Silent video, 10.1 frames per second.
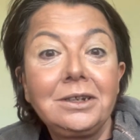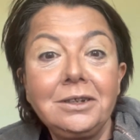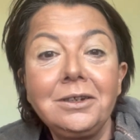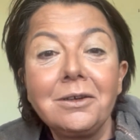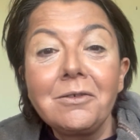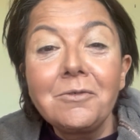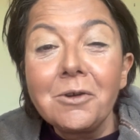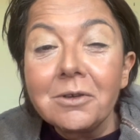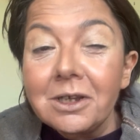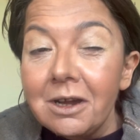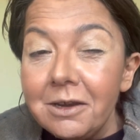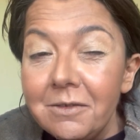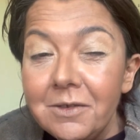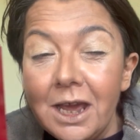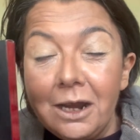you know, I've got a kind
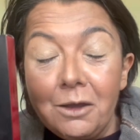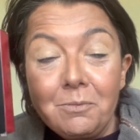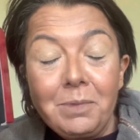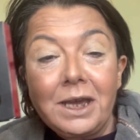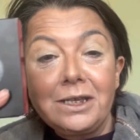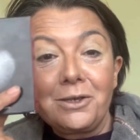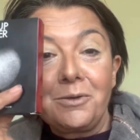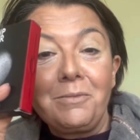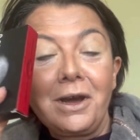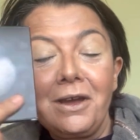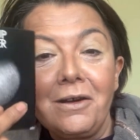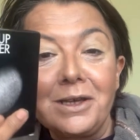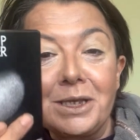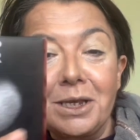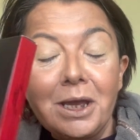of yellow base on my
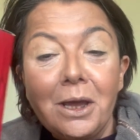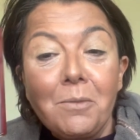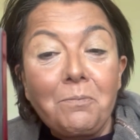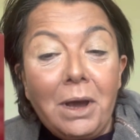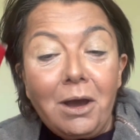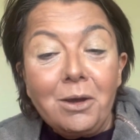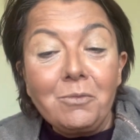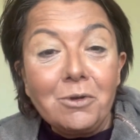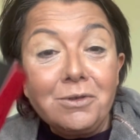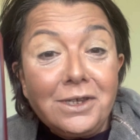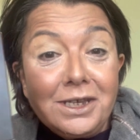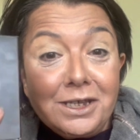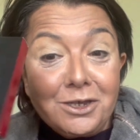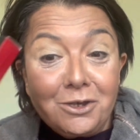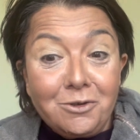eyes. But I
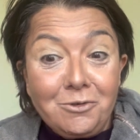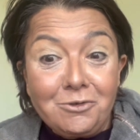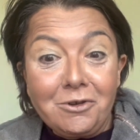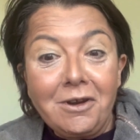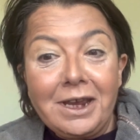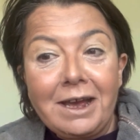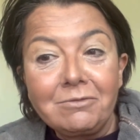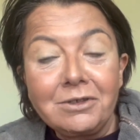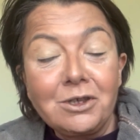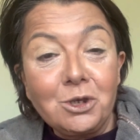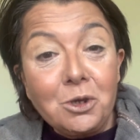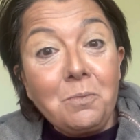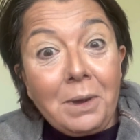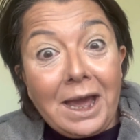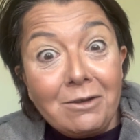wanted to try out the two
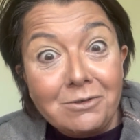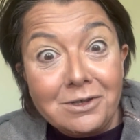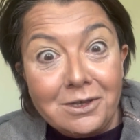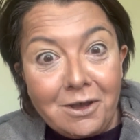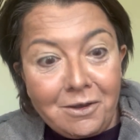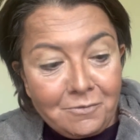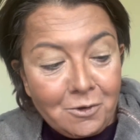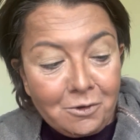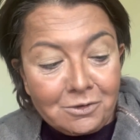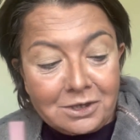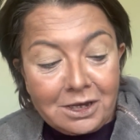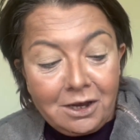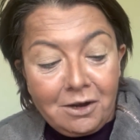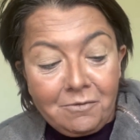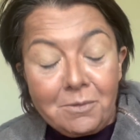powders that I've got
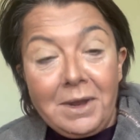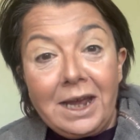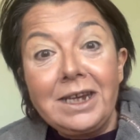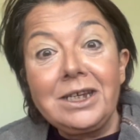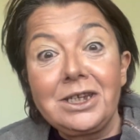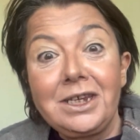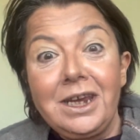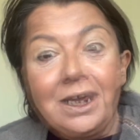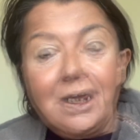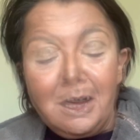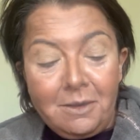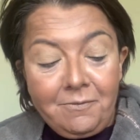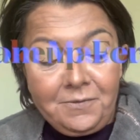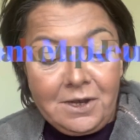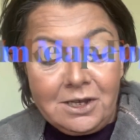from HD.
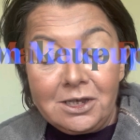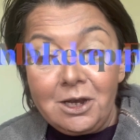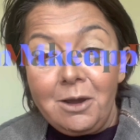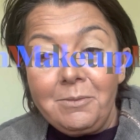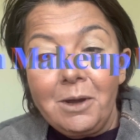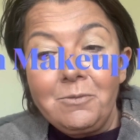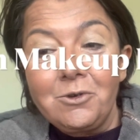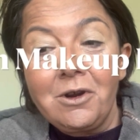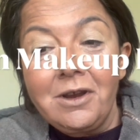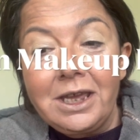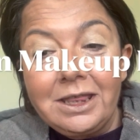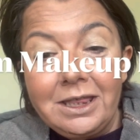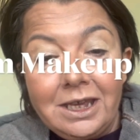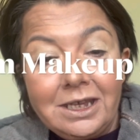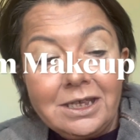First time I'm trying
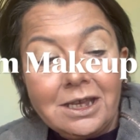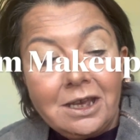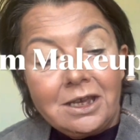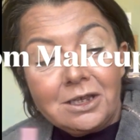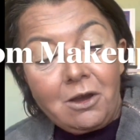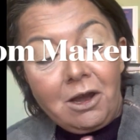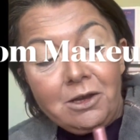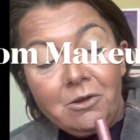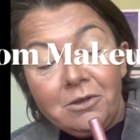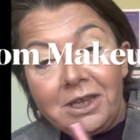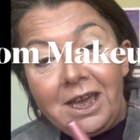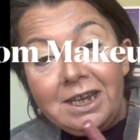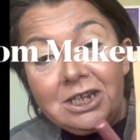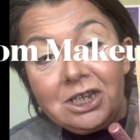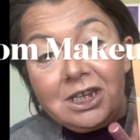these. So I got the
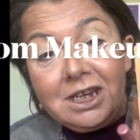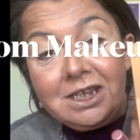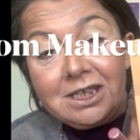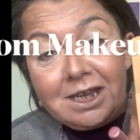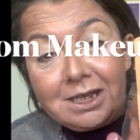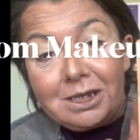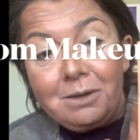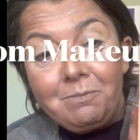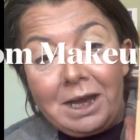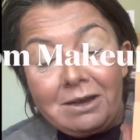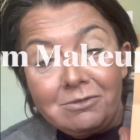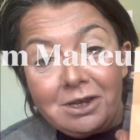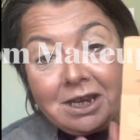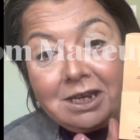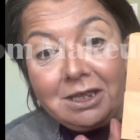HD setting
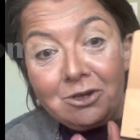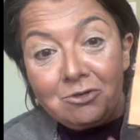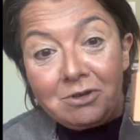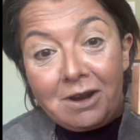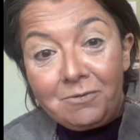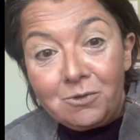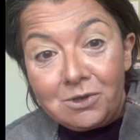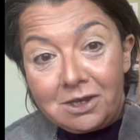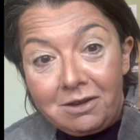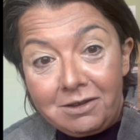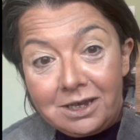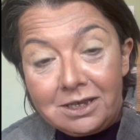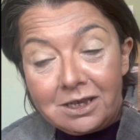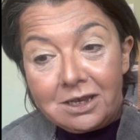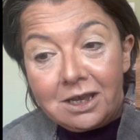powder in the travel size,